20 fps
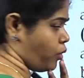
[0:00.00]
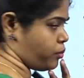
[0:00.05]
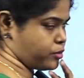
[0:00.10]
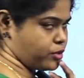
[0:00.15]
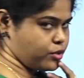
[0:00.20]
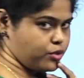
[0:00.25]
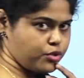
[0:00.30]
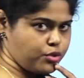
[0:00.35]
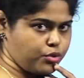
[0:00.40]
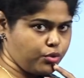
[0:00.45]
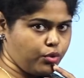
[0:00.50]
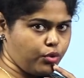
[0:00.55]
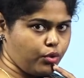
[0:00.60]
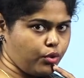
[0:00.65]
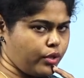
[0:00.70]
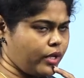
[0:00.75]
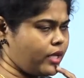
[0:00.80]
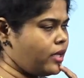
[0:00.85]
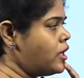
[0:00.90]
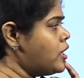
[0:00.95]
options to go
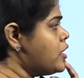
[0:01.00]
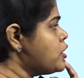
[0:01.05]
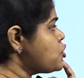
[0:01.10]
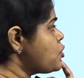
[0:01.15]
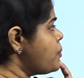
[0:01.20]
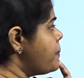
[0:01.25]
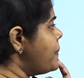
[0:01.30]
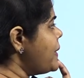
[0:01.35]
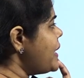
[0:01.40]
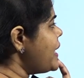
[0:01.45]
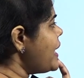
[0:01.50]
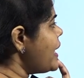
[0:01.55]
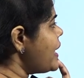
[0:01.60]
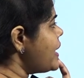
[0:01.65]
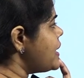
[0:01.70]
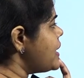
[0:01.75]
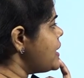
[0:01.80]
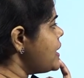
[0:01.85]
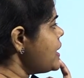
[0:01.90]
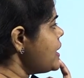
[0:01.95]
okay so b
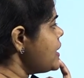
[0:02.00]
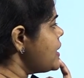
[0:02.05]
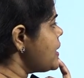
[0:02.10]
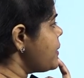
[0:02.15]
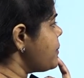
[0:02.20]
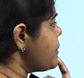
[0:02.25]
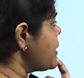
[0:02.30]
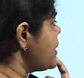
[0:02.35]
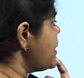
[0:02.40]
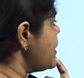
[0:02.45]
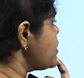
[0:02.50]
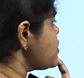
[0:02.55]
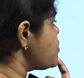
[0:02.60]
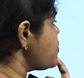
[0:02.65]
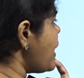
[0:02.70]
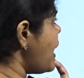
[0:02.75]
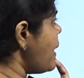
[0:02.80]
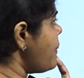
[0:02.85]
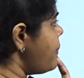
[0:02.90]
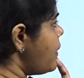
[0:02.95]
and d namakku
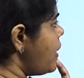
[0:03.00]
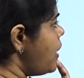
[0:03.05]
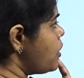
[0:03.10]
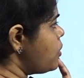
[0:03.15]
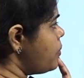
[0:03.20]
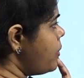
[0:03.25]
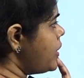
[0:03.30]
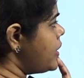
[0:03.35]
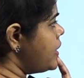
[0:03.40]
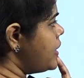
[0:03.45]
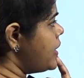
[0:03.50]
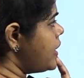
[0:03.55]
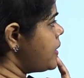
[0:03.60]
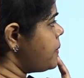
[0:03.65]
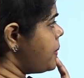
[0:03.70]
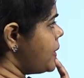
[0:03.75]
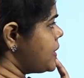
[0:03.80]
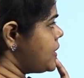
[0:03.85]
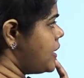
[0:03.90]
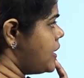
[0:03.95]
swap aaguma illaya
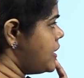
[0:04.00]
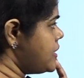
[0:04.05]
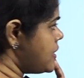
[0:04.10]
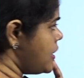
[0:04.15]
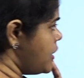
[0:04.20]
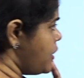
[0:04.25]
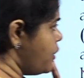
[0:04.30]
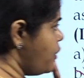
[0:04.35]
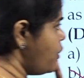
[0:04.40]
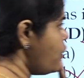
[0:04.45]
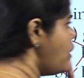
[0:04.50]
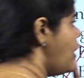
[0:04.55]
nu paathale theriyum